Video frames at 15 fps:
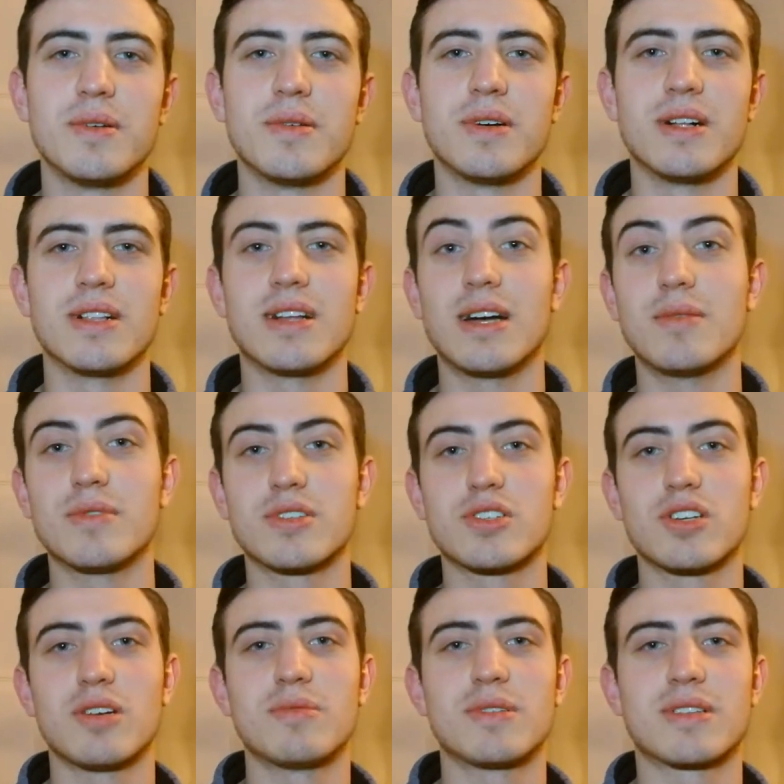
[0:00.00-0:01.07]
Well, I'm a
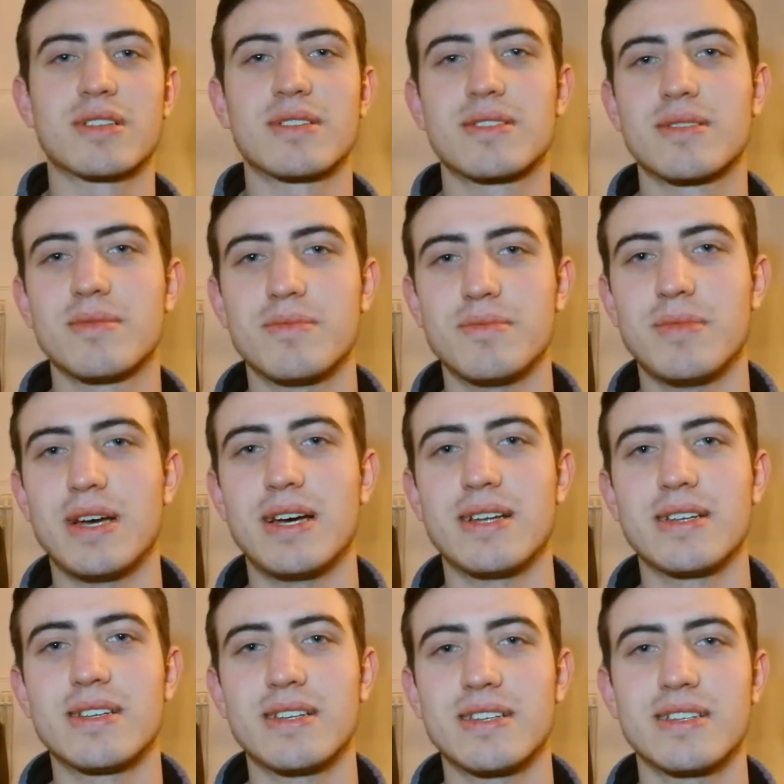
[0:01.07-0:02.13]
German
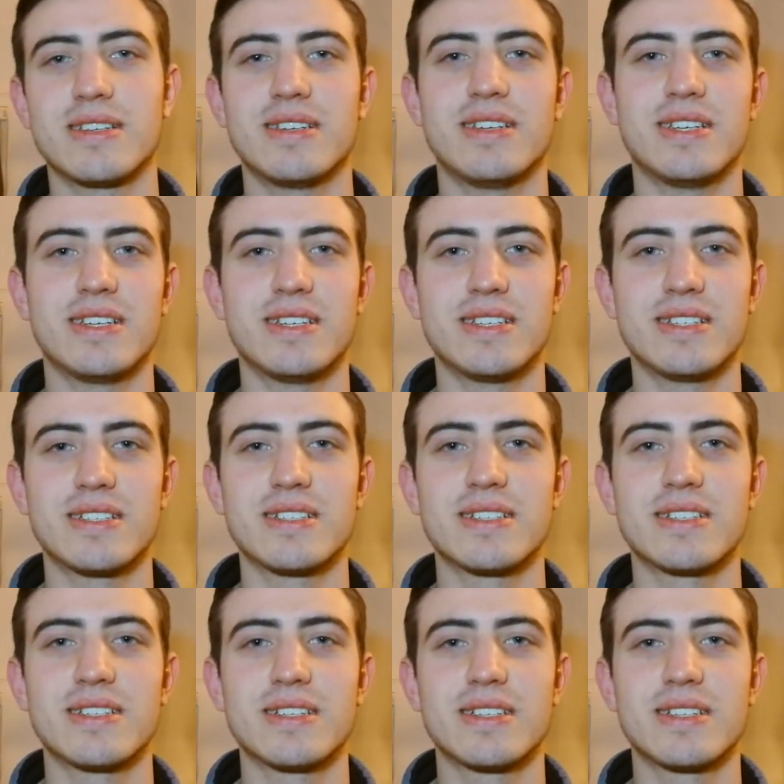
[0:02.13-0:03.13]
man, and